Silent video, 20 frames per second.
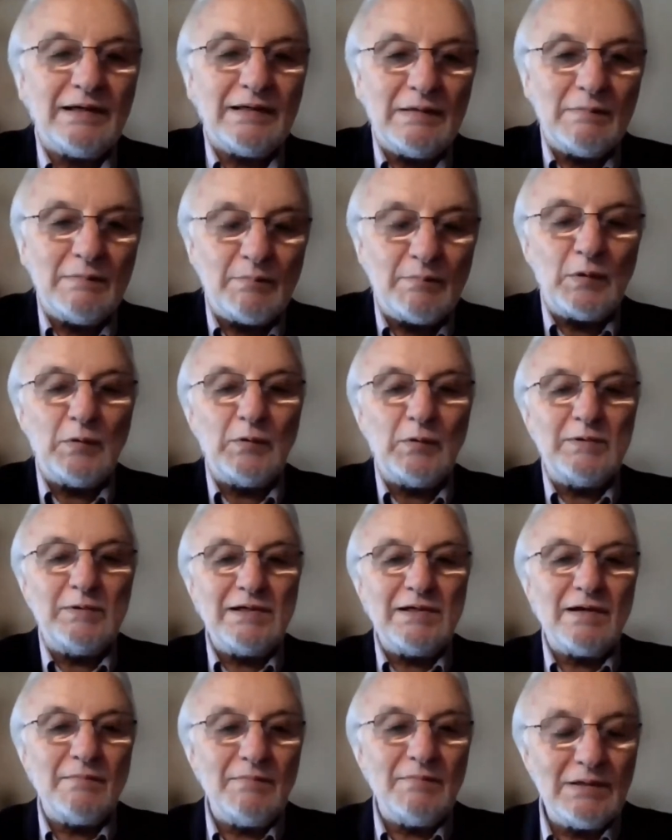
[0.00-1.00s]
and
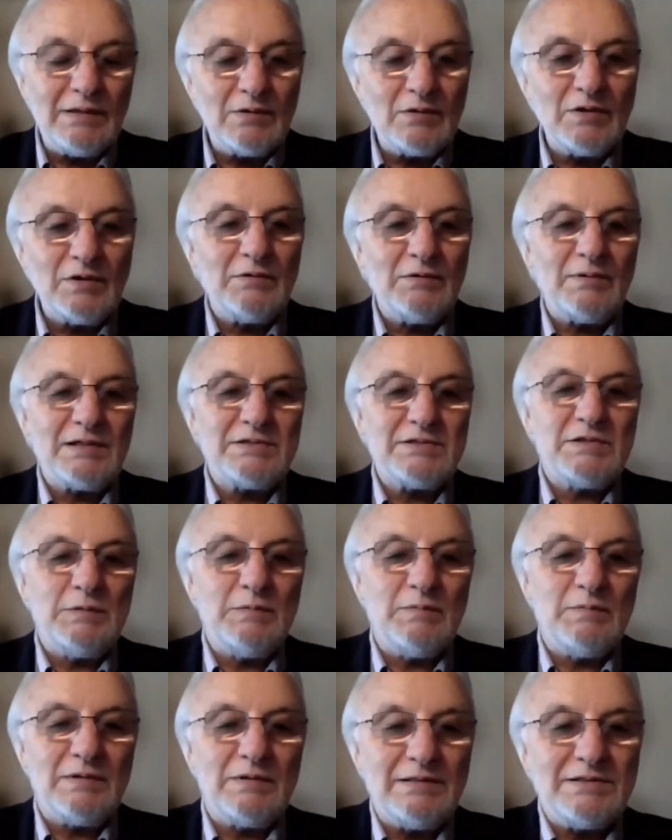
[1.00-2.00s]
development
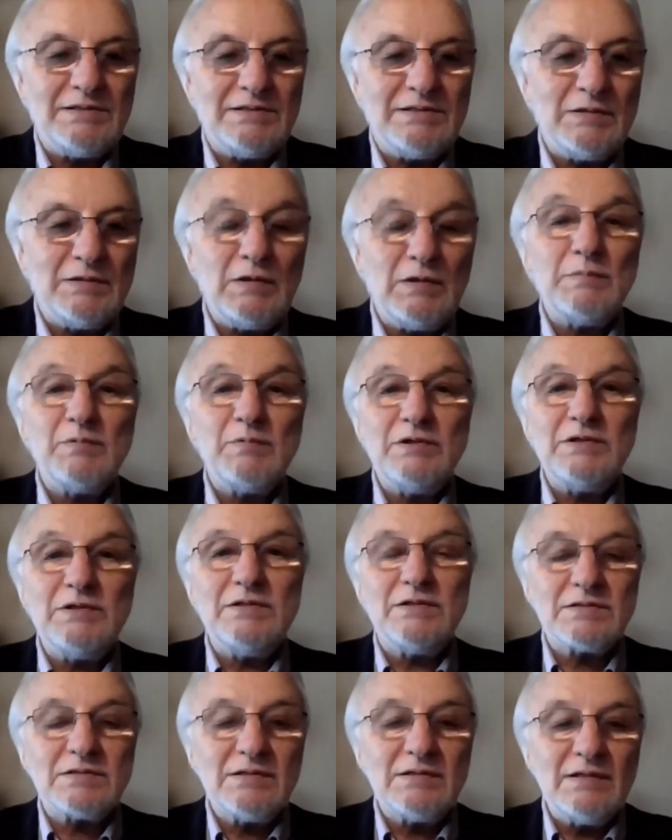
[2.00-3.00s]
so that it can provide
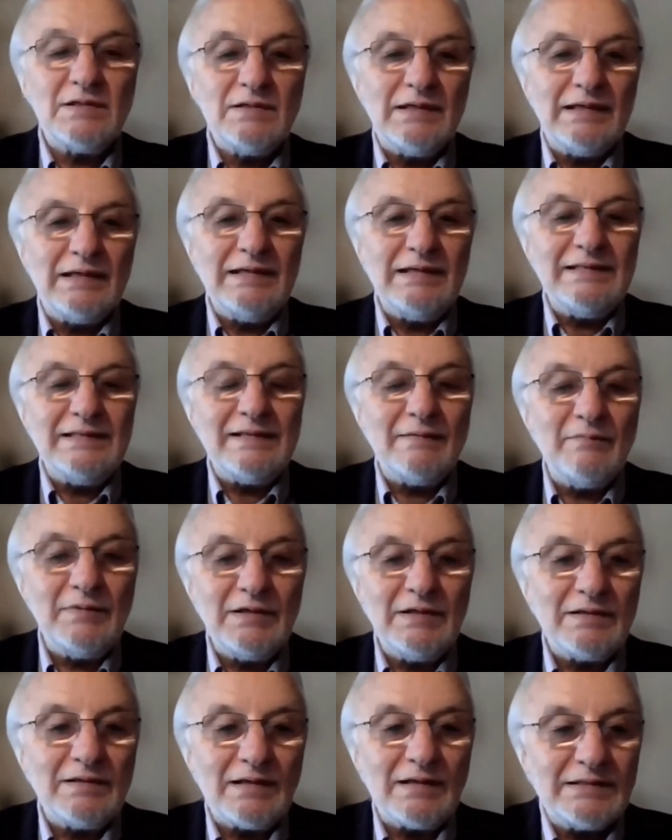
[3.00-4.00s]
better grounds for
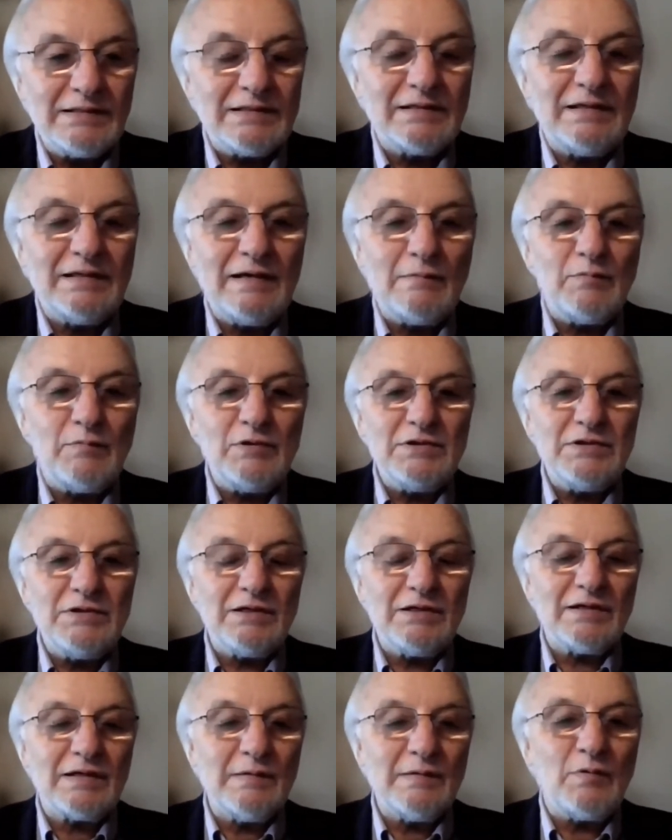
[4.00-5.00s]
uh, designing
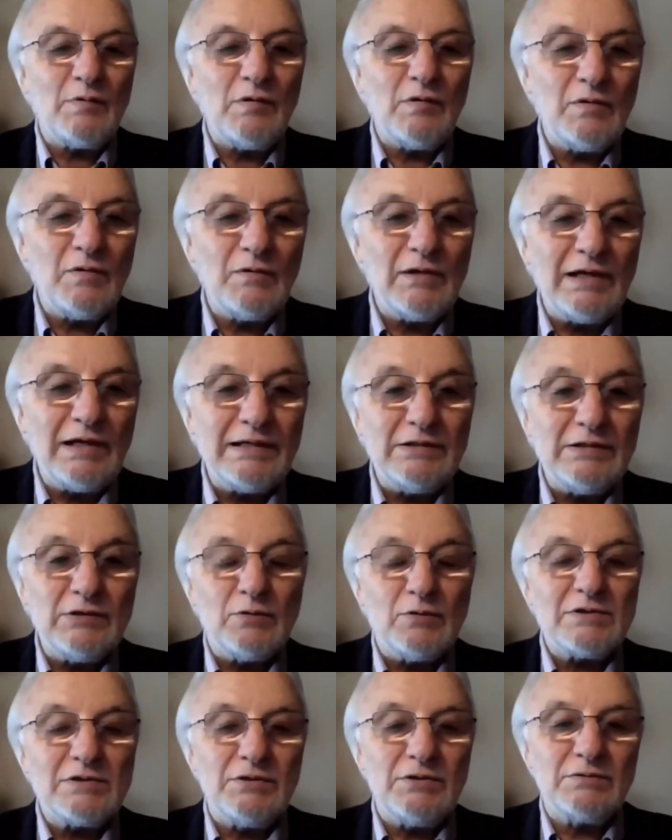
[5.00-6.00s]
of policies. And we need to
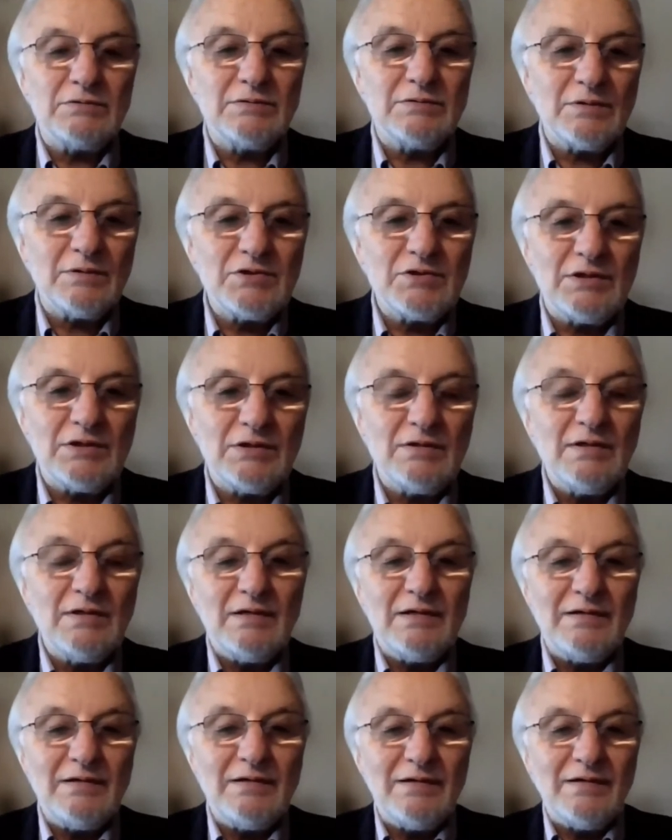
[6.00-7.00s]
also
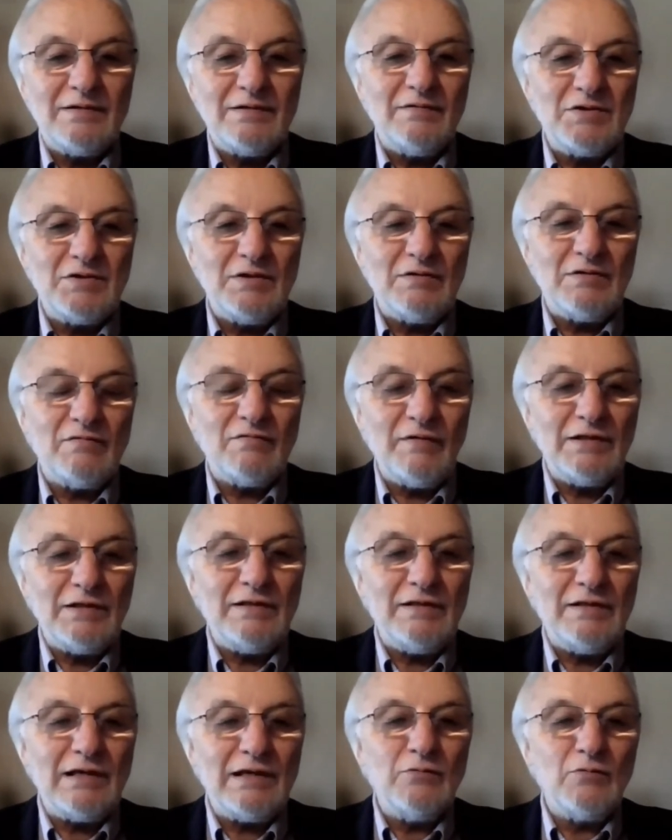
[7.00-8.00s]
formulate policies that
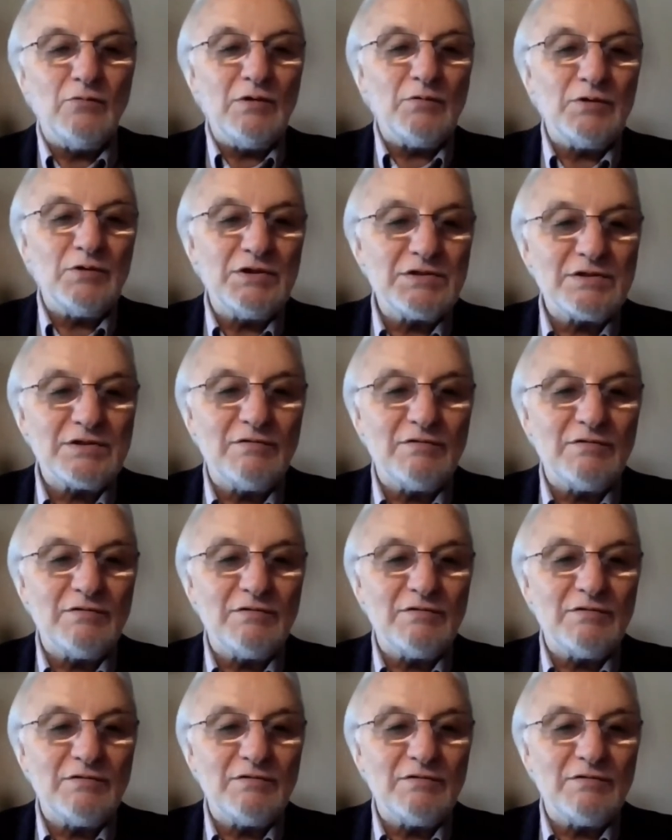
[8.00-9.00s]
promote inclusion.
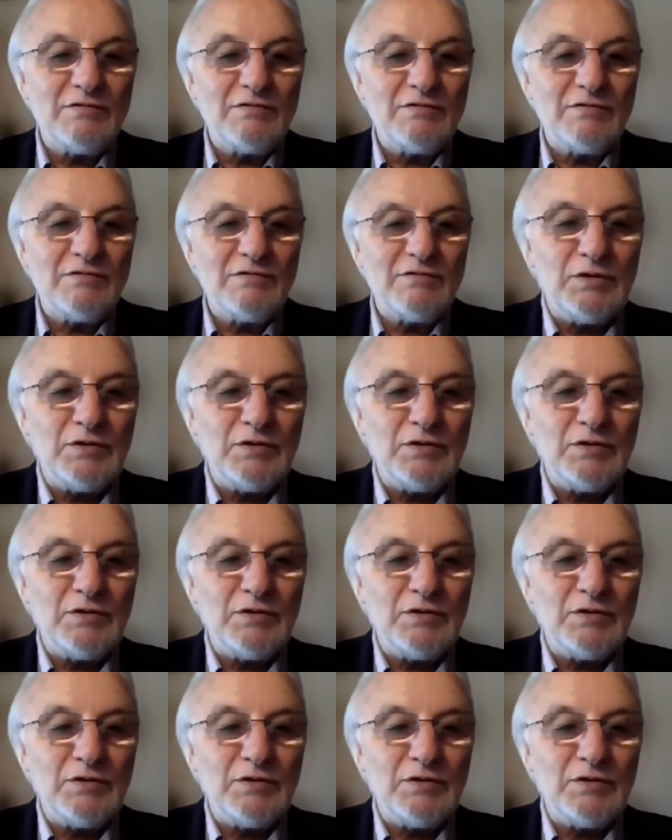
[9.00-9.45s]
Now,